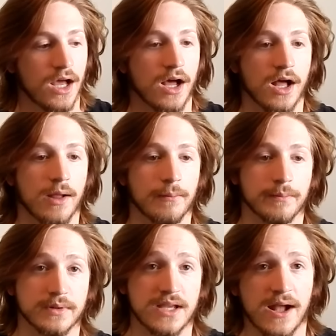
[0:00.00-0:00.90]

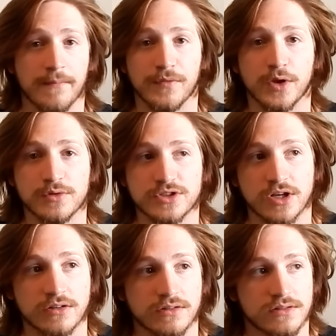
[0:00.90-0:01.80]
But yeah, no
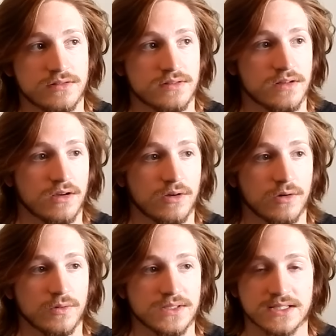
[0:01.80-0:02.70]
struggles,
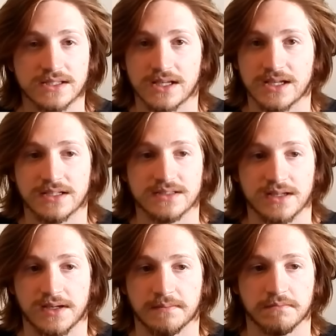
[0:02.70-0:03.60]
no dislikes.
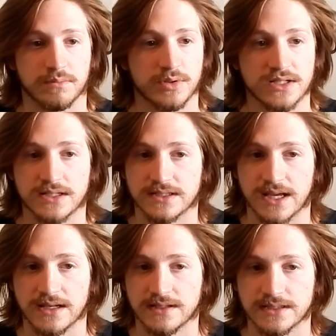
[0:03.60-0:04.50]
I'm pretty
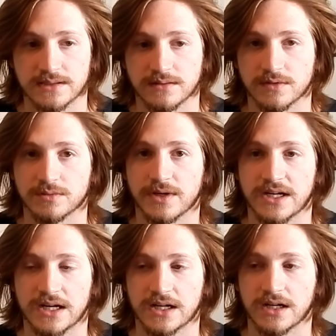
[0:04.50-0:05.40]
content with my
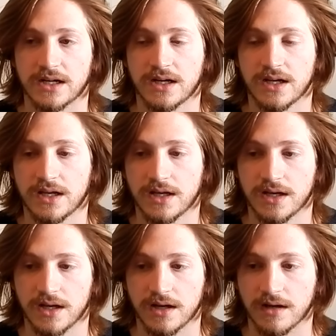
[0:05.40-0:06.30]
hair.
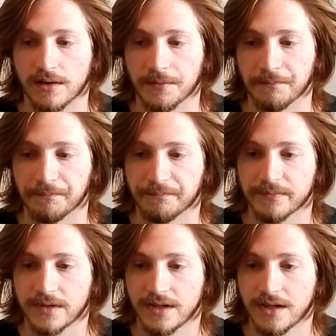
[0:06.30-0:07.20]
And
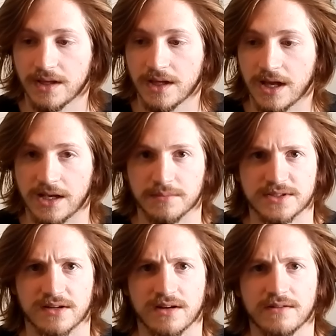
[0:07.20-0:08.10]
I'm
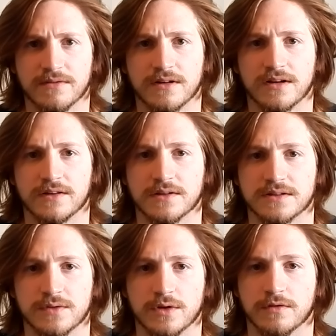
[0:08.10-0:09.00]
sorry for those
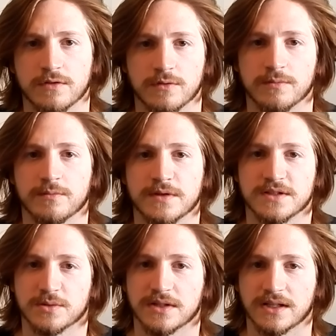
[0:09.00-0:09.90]
of you who've been
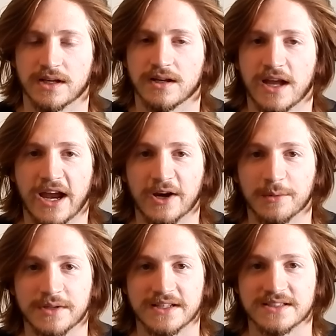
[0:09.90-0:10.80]
doing hair
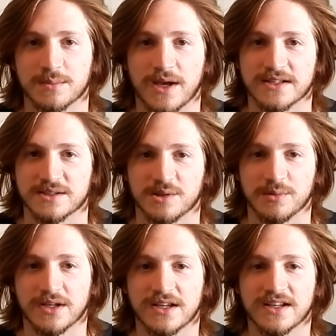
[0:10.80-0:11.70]
updates the past little
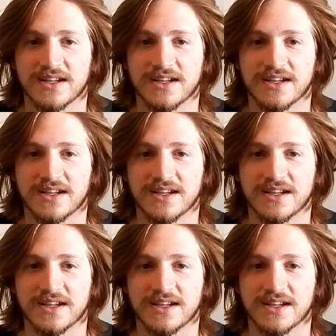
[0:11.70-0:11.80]
bit.